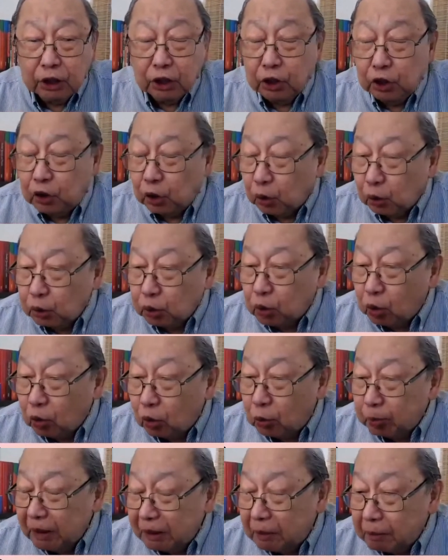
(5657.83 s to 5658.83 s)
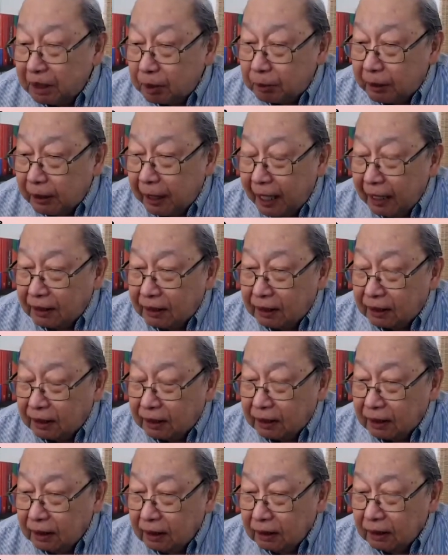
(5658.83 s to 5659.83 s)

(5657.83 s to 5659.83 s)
Those who make mistakes